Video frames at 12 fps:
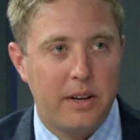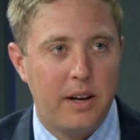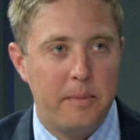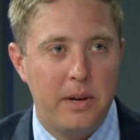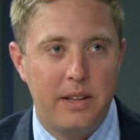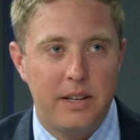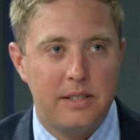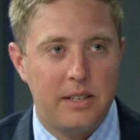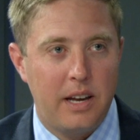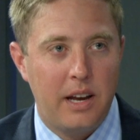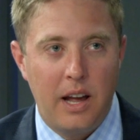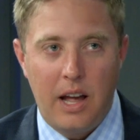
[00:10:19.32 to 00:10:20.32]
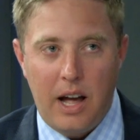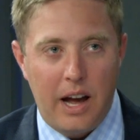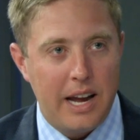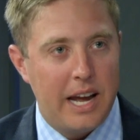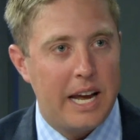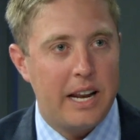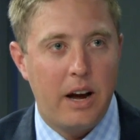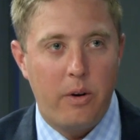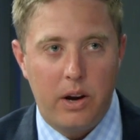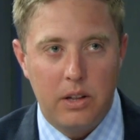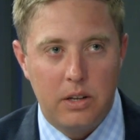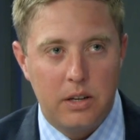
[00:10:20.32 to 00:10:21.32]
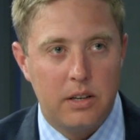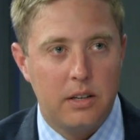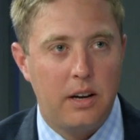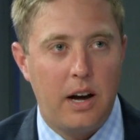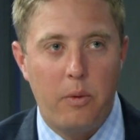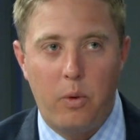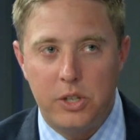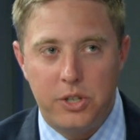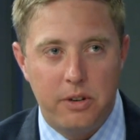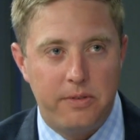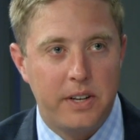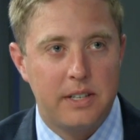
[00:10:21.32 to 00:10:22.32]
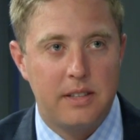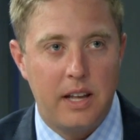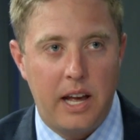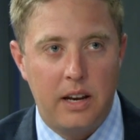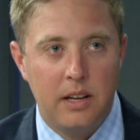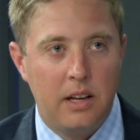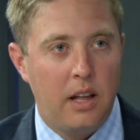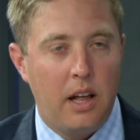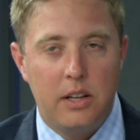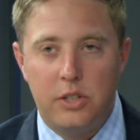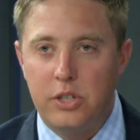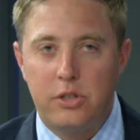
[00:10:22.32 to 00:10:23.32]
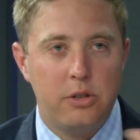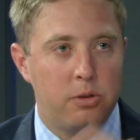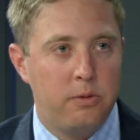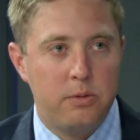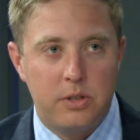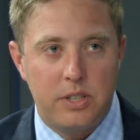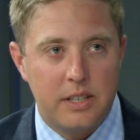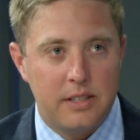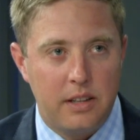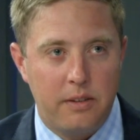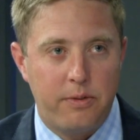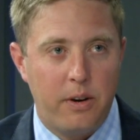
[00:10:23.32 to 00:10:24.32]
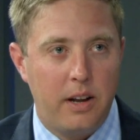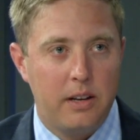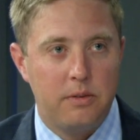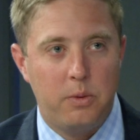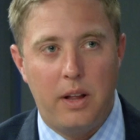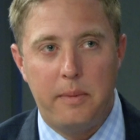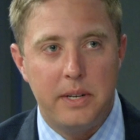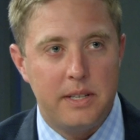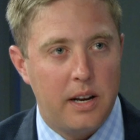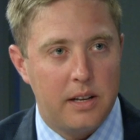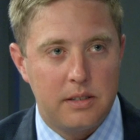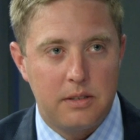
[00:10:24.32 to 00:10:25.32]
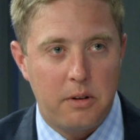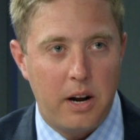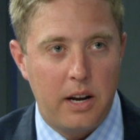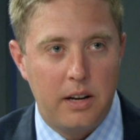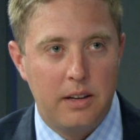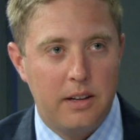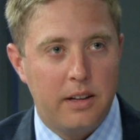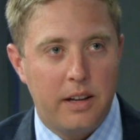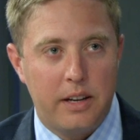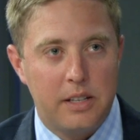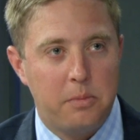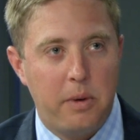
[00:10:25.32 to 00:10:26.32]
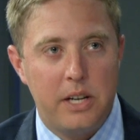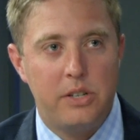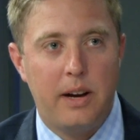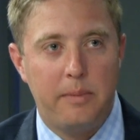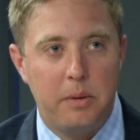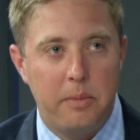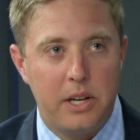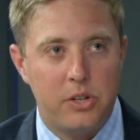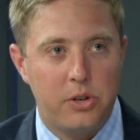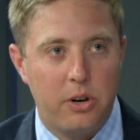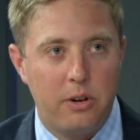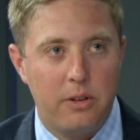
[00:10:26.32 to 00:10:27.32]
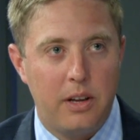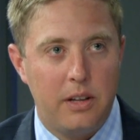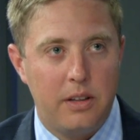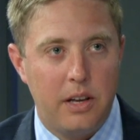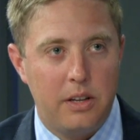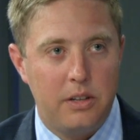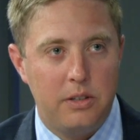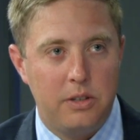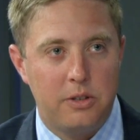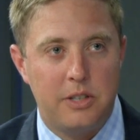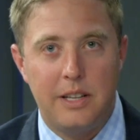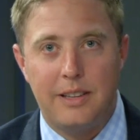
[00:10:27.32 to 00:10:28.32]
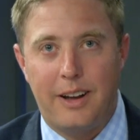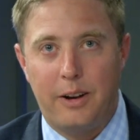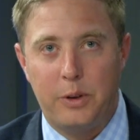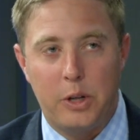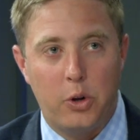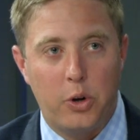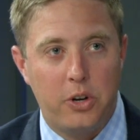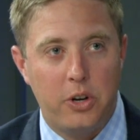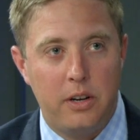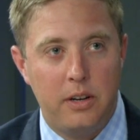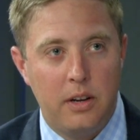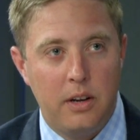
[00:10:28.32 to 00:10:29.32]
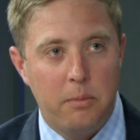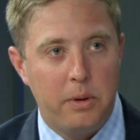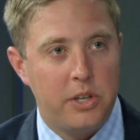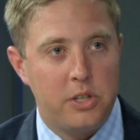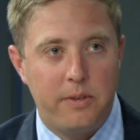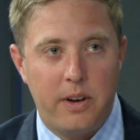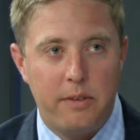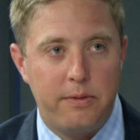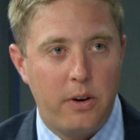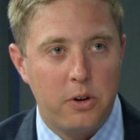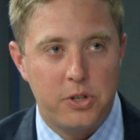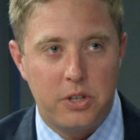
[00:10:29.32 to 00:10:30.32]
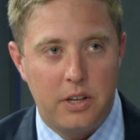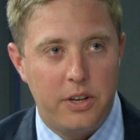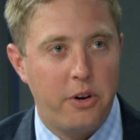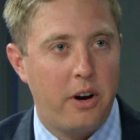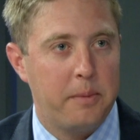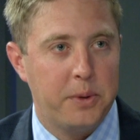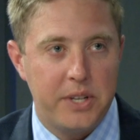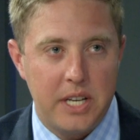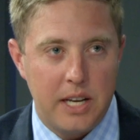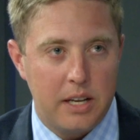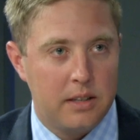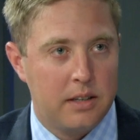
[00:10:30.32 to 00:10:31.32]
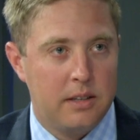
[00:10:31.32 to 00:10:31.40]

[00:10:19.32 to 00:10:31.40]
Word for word: that come in and they say, I hate how I look. I want you to fix that. Just do six in the front. Well, I'm a dentist, right? Okay. Like it's my job to make sure that, that your teeth not only look good, but that you've got function and you're able to eat.